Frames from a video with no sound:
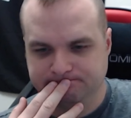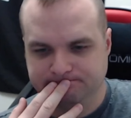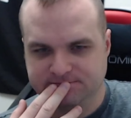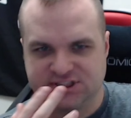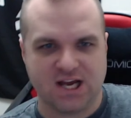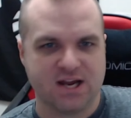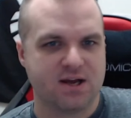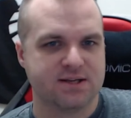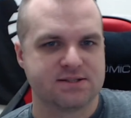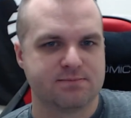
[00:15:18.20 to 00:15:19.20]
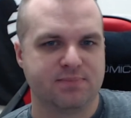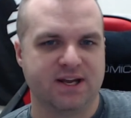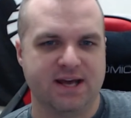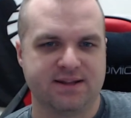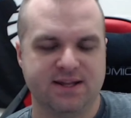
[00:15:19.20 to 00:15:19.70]
scions,
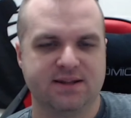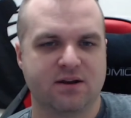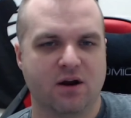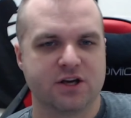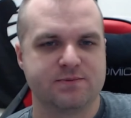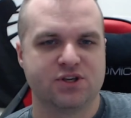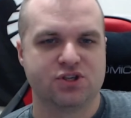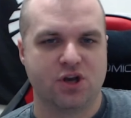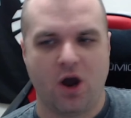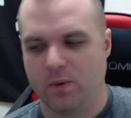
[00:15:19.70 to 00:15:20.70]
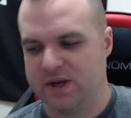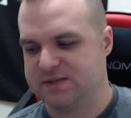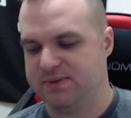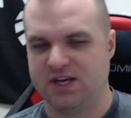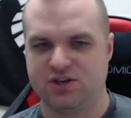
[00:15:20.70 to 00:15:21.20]
but I think the guardsmen should always
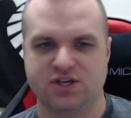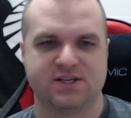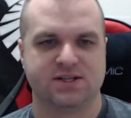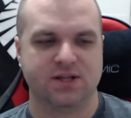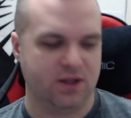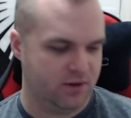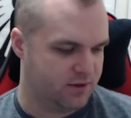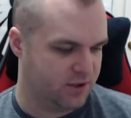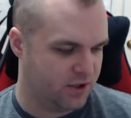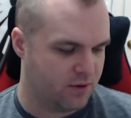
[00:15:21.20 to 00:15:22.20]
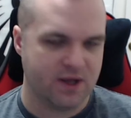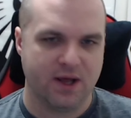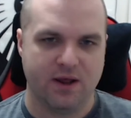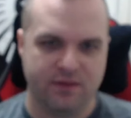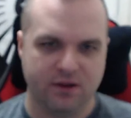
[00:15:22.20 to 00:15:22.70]
be just the
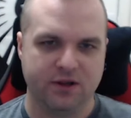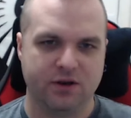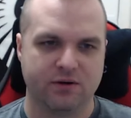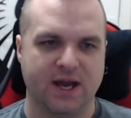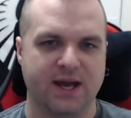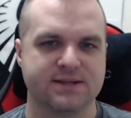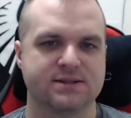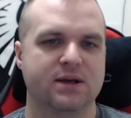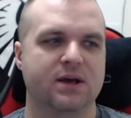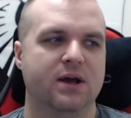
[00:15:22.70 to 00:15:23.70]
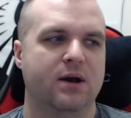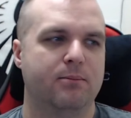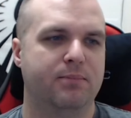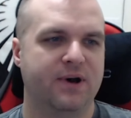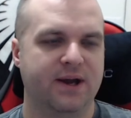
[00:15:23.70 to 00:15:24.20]
little guys.
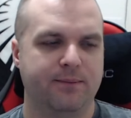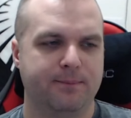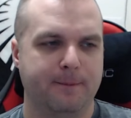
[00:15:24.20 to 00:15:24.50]
But